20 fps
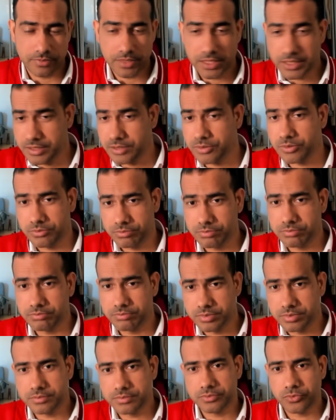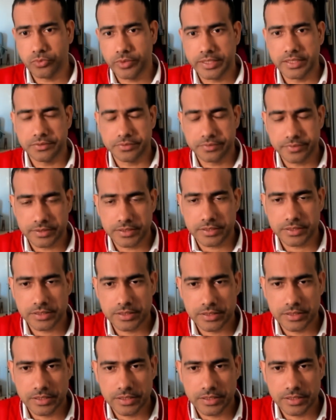That's quite different.